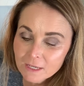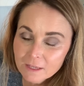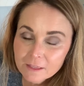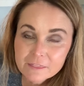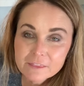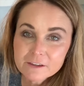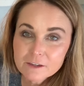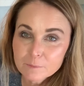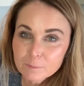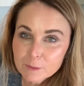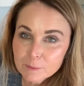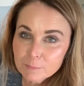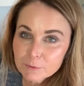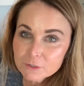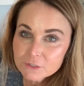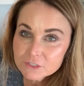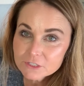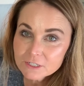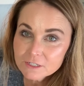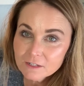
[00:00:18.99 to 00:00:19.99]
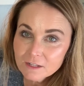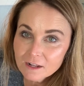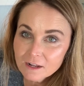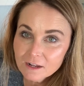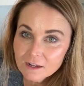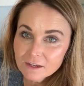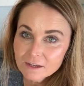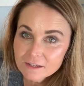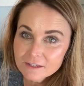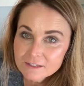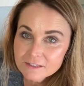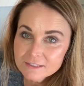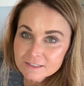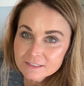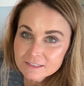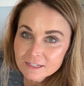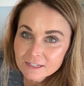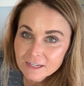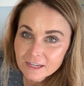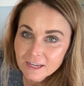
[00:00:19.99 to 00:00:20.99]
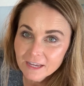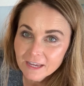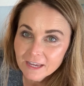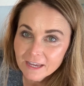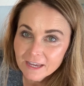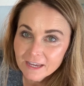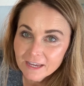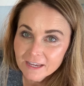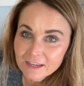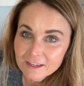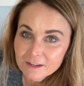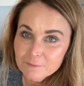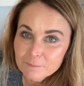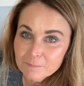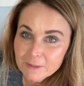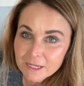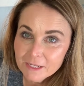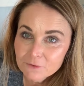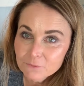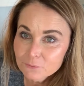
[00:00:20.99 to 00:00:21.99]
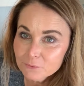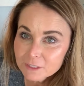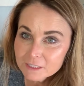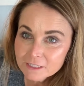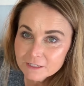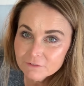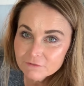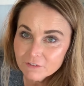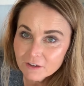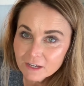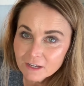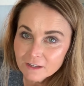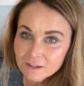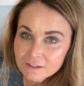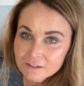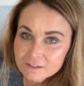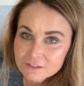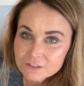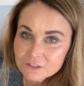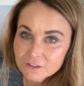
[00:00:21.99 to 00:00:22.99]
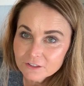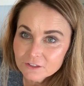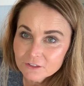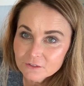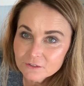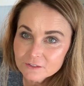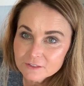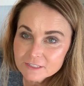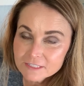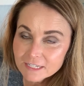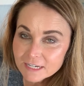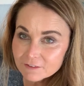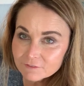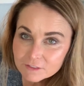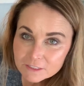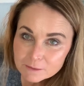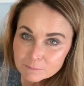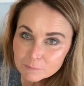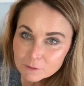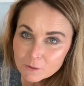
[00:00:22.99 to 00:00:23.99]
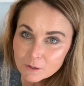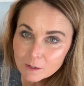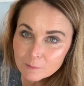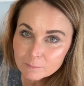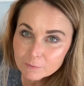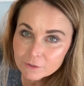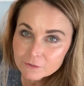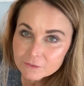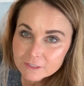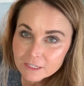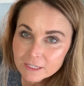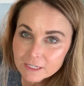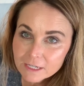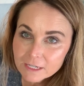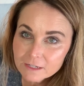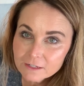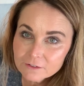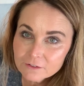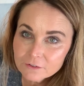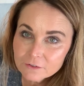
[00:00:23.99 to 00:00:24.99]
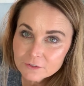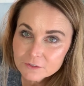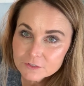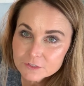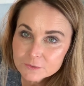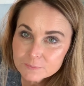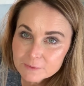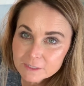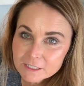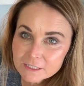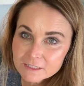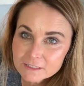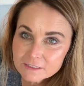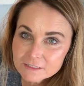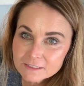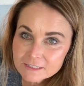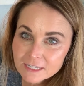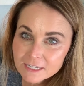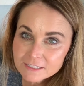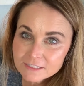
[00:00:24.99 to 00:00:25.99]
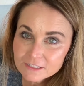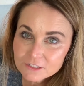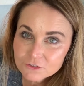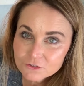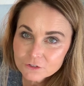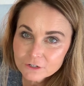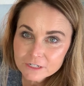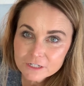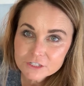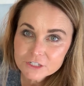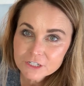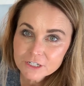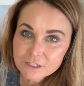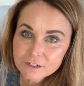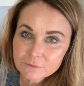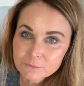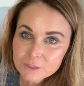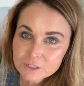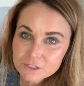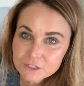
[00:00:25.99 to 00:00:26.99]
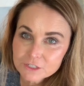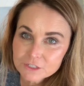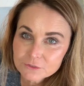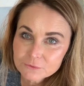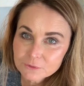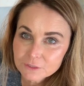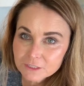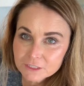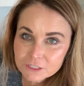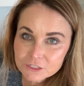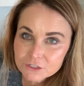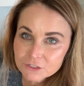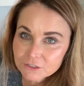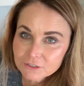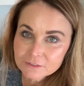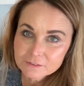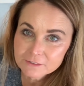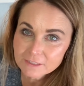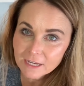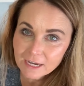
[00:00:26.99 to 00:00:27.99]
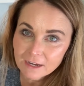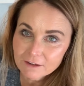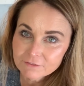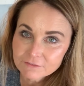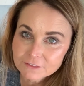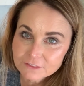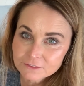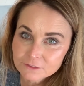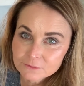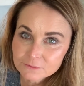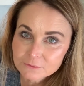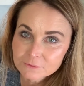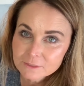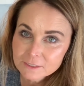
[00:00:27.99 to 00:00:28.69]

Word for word: that can be personalized and made really fun so that you can safely blow out birthday candles because that's a tradition we just really shouldn't have to